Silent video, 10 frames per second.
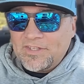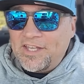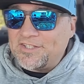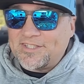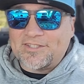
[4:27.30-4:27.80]

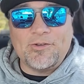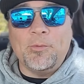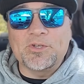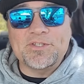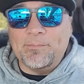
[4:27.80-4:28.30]
it's
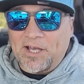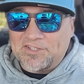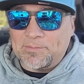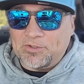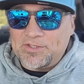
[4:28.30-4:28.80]
almost
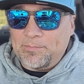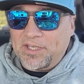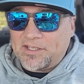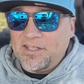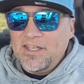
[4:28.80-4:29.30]
impossible to
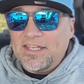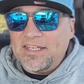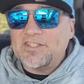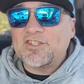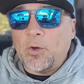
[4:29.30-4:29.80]
pick.
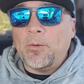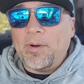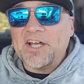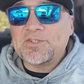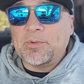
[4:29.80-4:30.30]
It's so
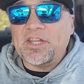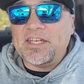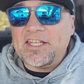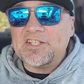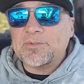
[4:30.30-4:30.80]
impossible
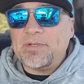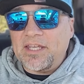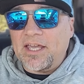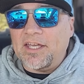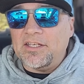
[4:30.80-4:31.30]
that
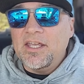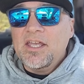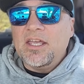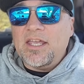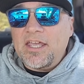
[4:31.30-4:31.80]
ESPN,
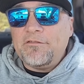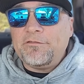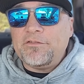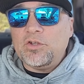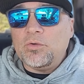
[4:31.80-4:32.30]
if
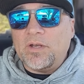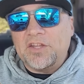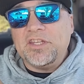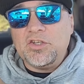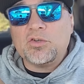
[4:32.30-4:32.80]
you, and I
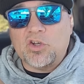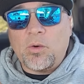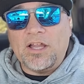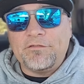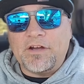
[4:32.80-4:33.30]
think you could
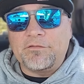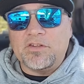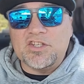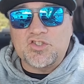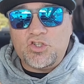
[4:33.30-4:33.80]
qualify
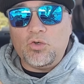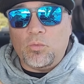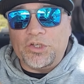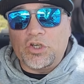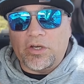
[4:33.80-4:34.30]
for this too
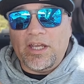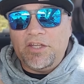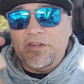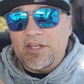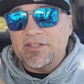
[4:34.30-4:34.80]
when you're
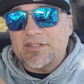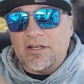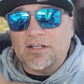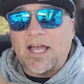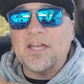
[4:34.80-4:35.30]
in this
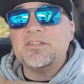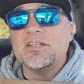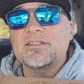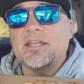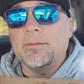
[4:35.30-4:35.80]

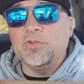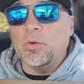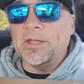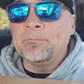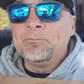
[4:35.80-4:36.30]
contest that I'm
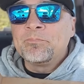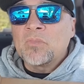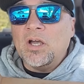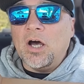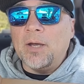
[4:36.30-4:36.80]
doing,
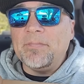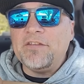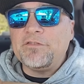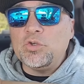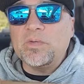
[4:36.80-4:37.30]

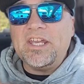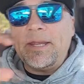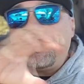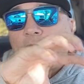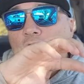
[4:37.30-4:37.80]
if you get
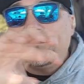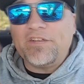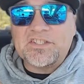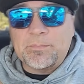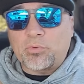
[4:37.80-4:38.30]
a
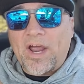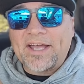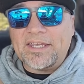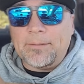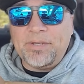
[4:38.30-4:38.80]
perfect
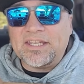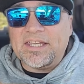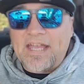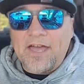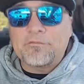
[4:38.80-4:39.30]
bracket
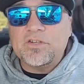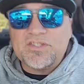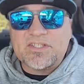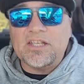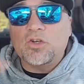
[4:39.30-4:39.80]
picking every
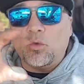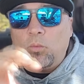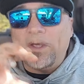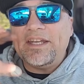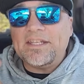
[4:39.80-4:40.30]
single
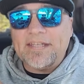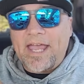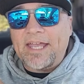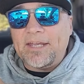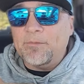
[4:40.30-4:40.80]
winning
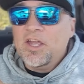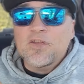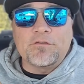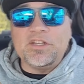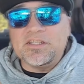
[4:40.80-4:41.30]
game
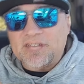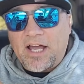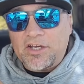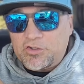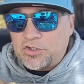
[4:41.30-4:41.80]
for the
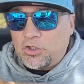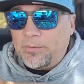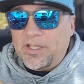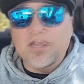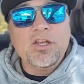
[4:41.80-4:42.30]
entire
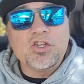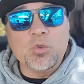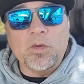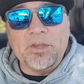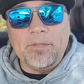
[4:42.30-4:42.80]
tournament,
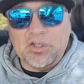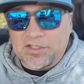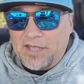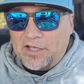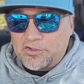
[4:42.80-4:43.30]
you win $1
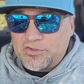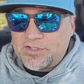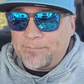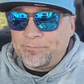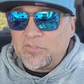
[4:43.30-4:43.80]
million.
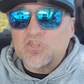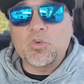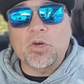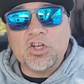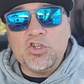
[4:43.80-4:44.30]

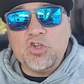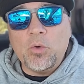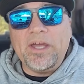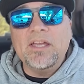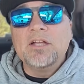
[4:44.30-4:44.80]
So we're going to
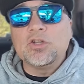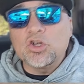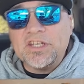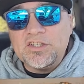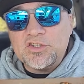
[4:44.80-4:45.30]
do it.
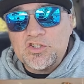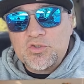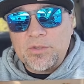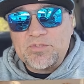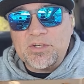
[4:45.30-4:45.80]
Look in the
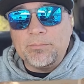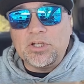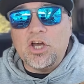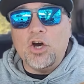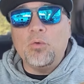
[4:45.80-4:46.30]
description
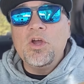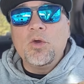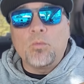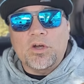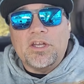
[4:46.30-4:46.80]
below.
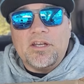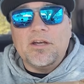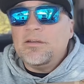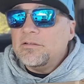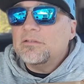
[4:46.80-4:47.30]
We're going
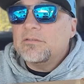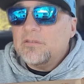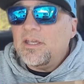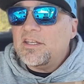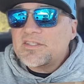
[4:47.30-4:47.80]
to,
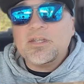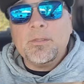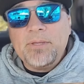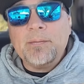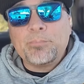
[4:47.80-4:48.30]
and it's going
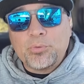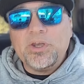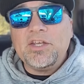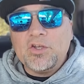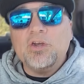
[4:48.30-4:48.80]
to be a
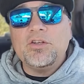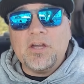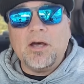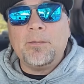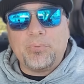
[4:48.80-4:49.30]
pretty good
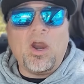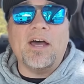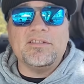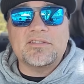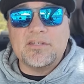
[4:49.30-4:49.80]

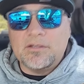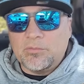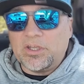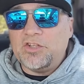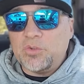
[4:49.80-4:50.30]
prize.
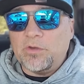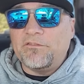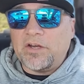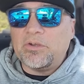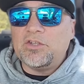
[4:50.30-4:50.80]
We're going to do a
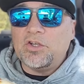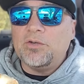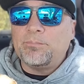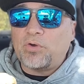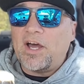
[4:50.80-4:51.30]
very
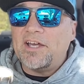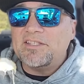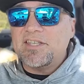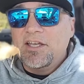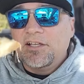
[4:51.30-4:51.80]
good
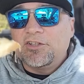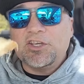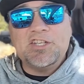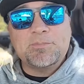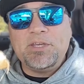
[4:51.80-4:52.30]
prize. Look at this